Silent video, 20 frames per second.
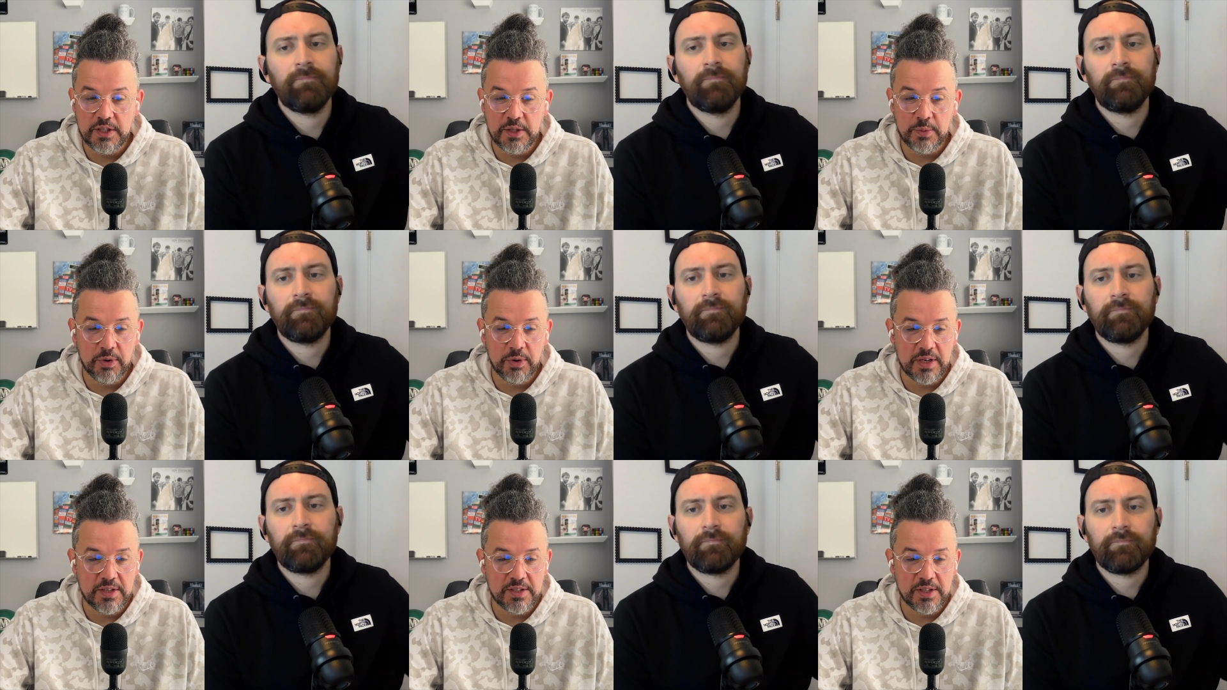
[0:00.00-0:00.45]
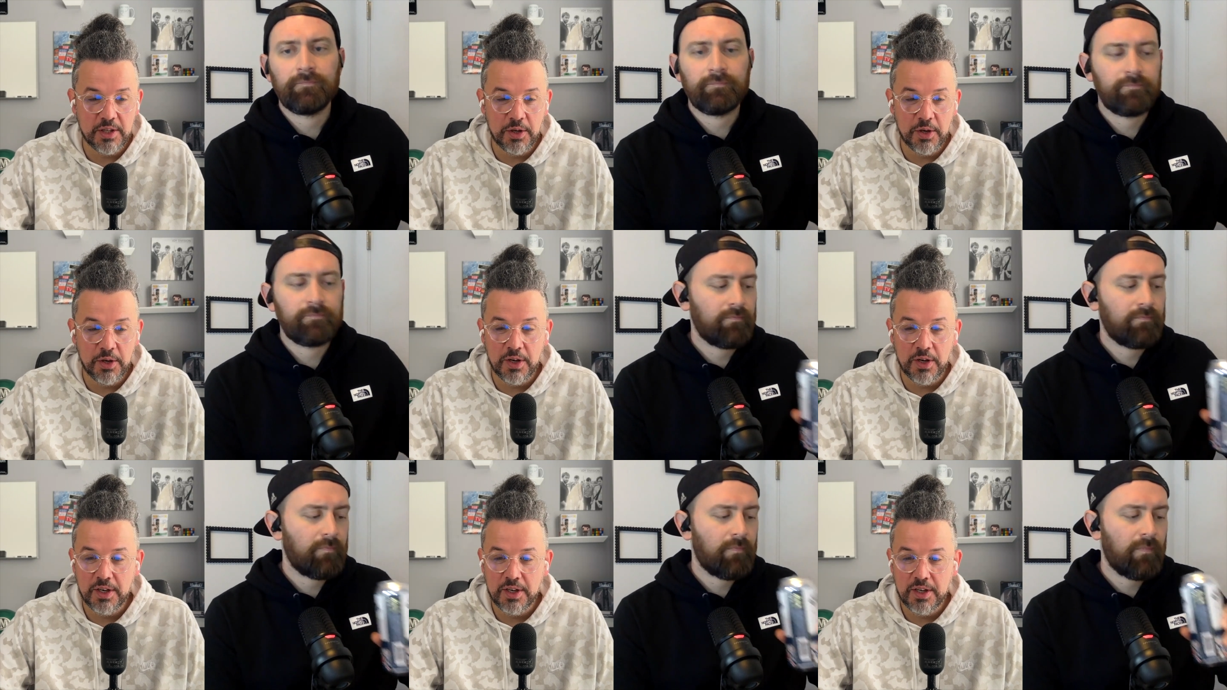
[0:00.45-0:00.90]
Speaker 1: surprised to
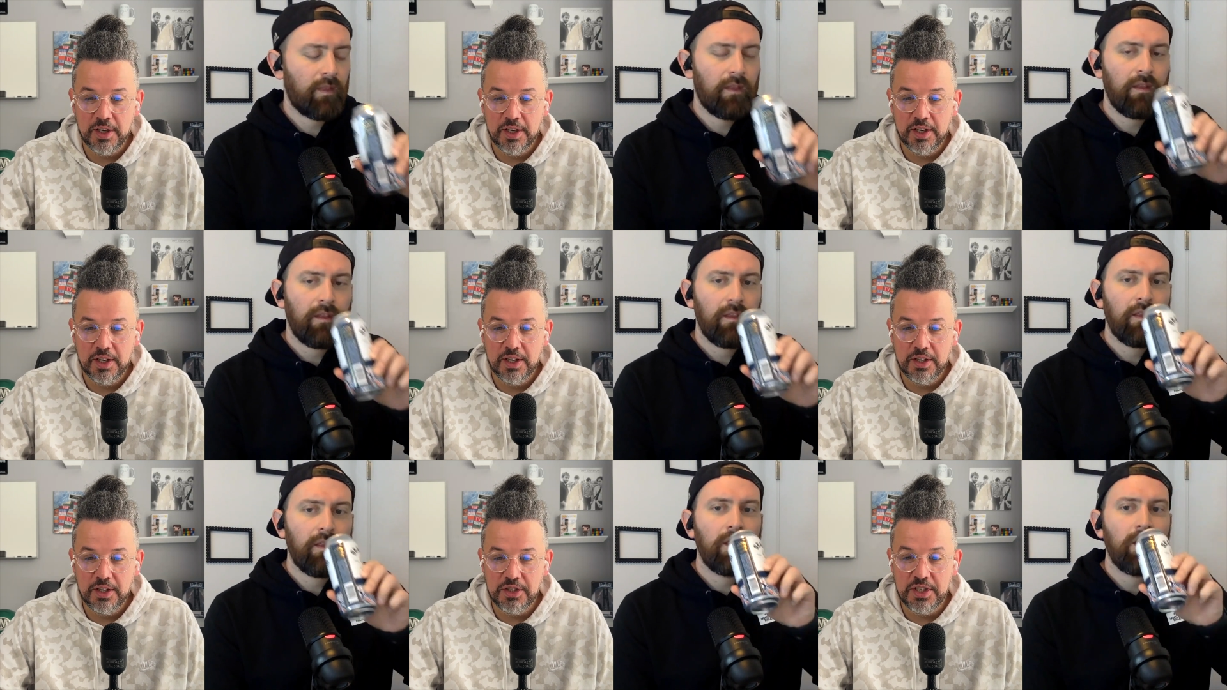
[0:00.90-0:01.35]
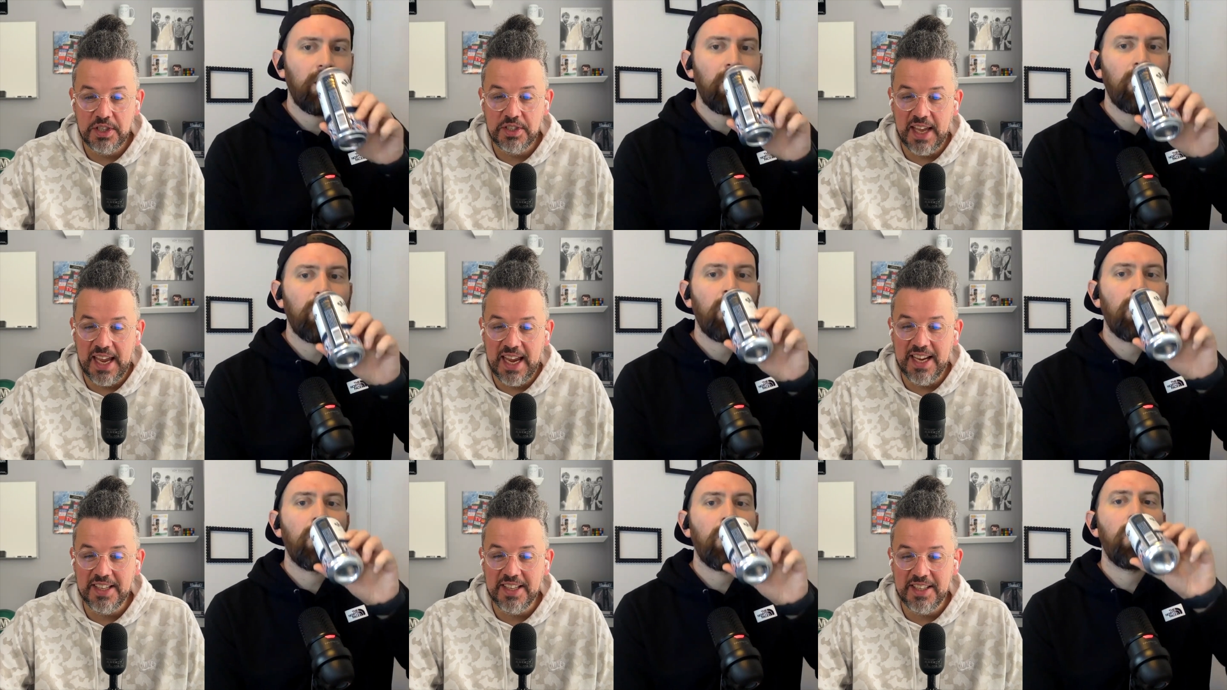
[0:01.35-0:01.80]
learn she's
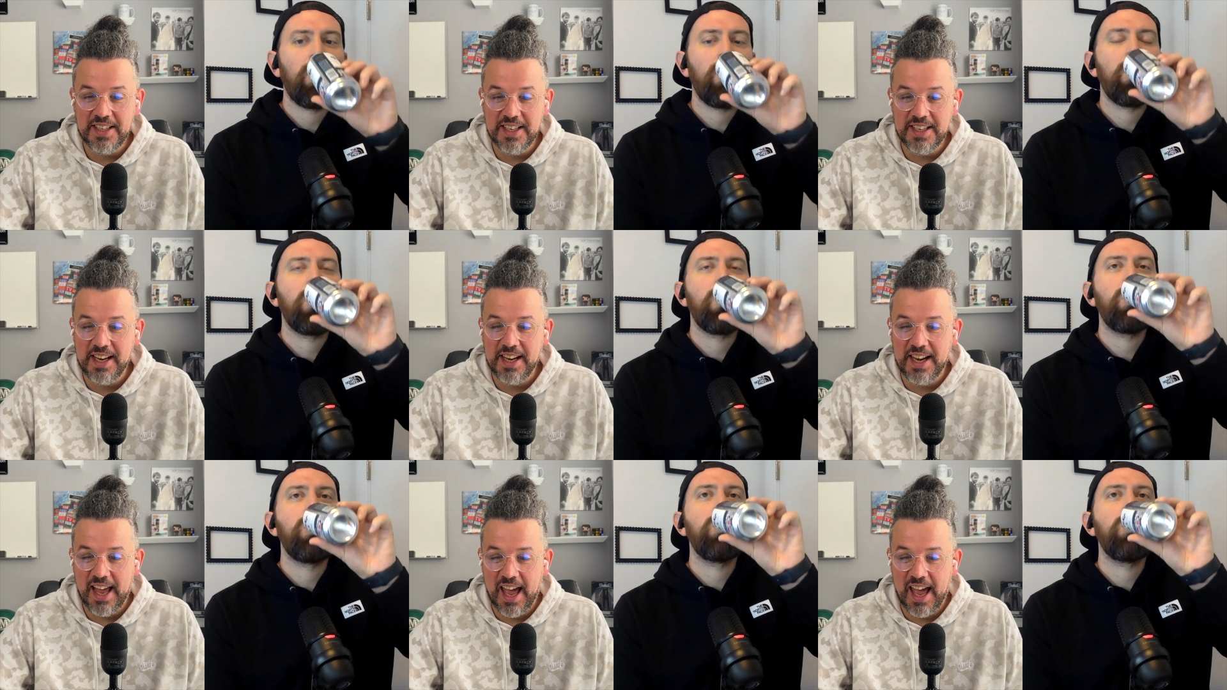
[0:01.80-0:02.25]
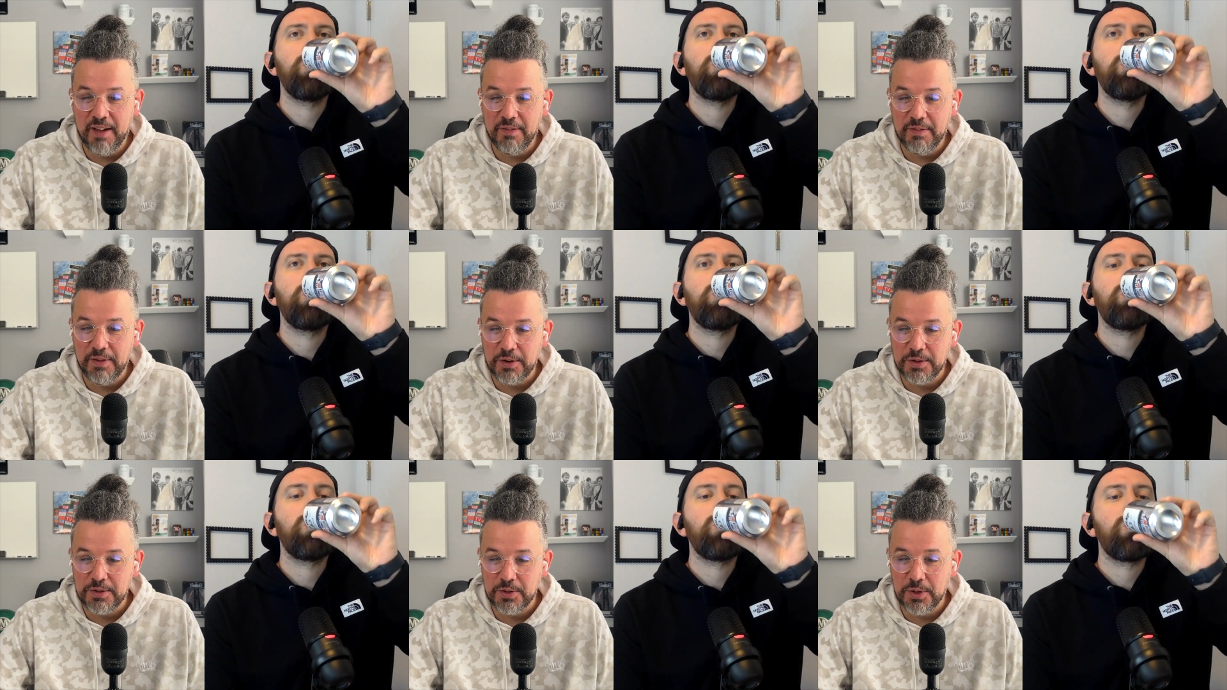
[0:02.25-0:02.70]
18 and a half
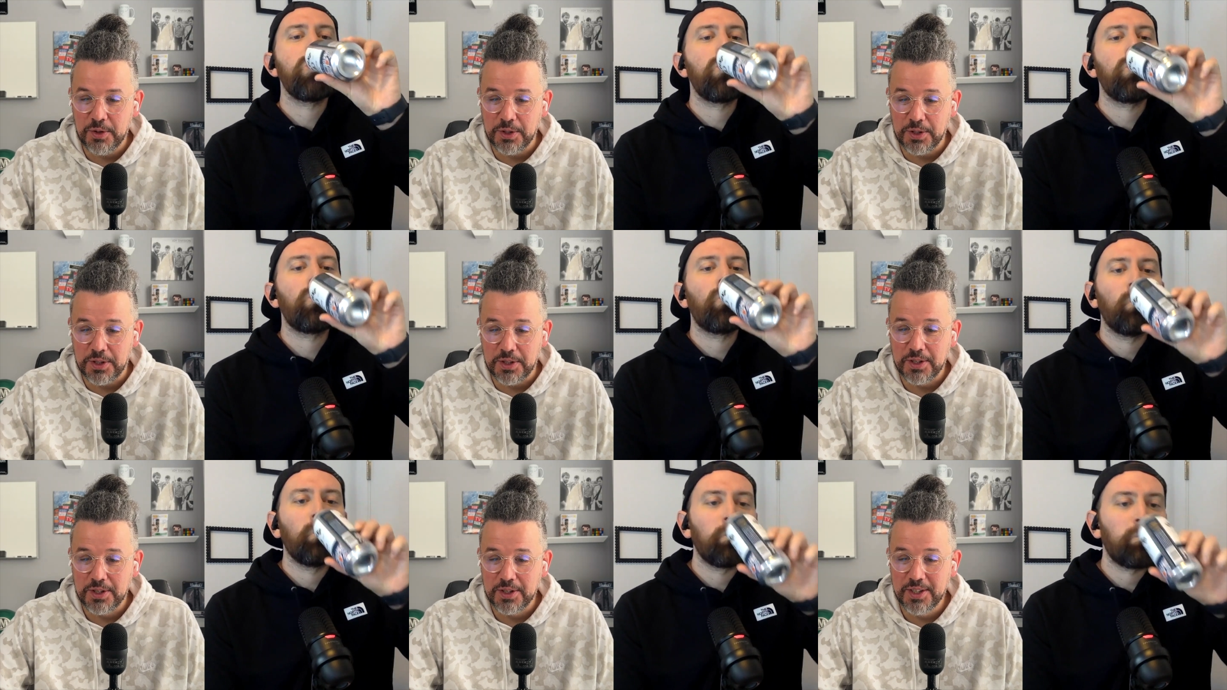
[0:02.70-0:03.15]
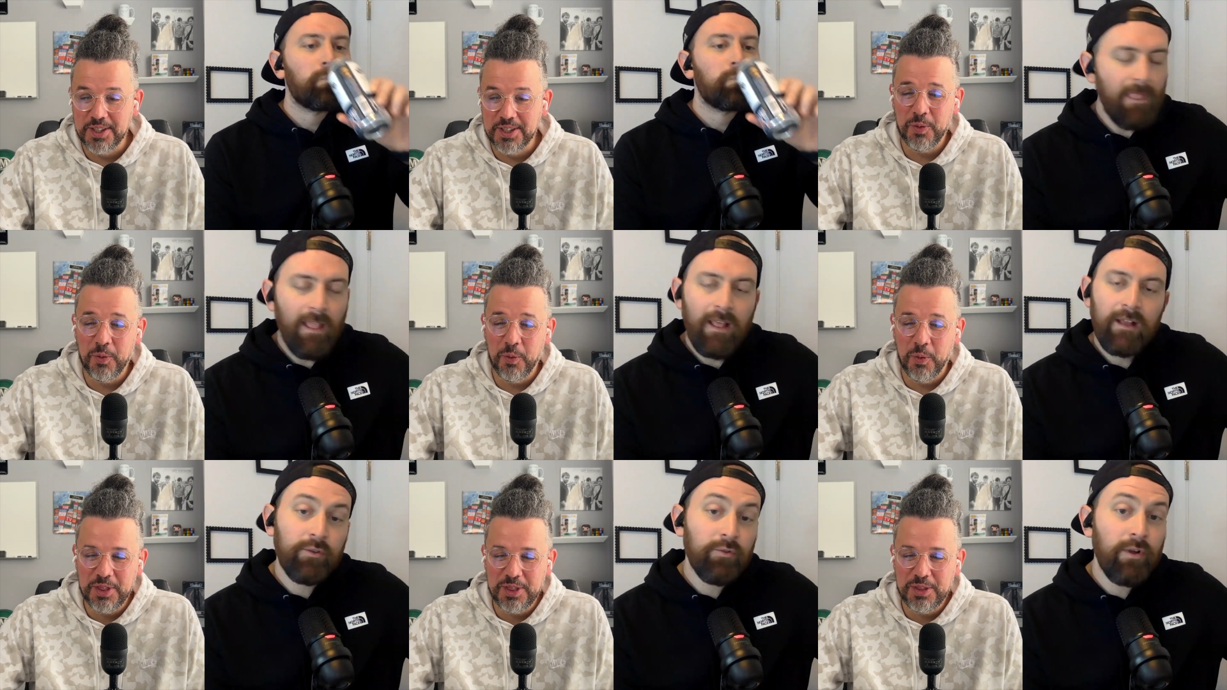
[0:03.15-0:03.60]
years old
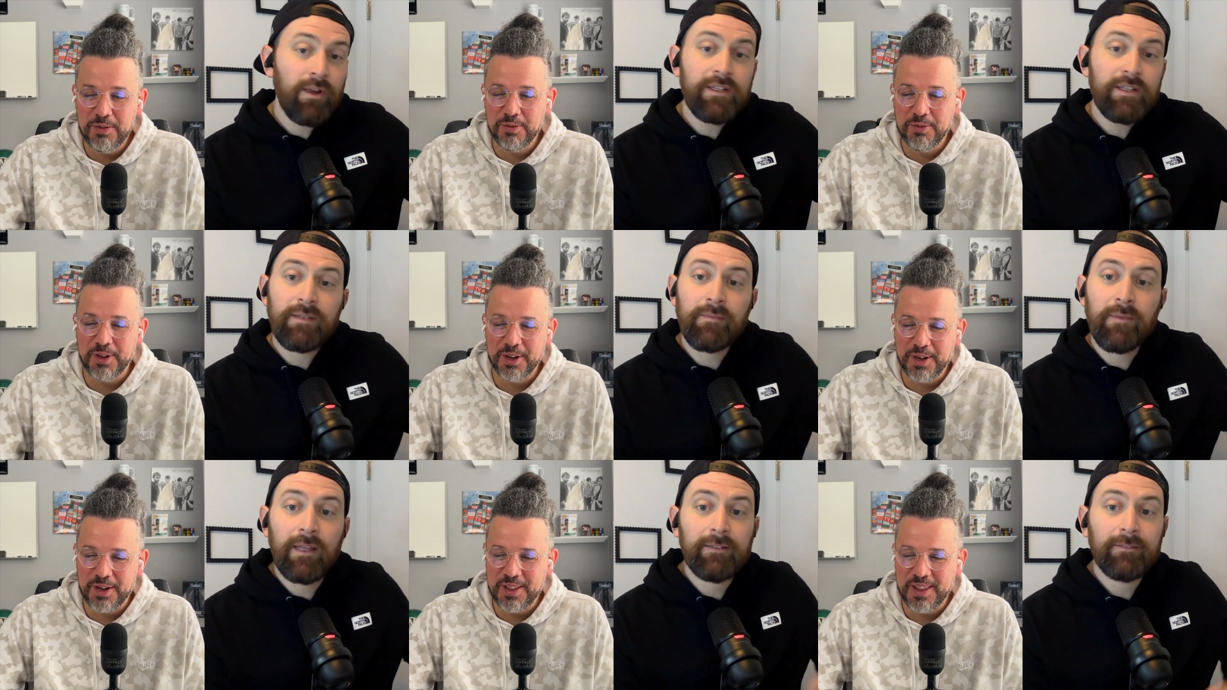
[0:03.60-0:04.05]
what the Crazy fuck man.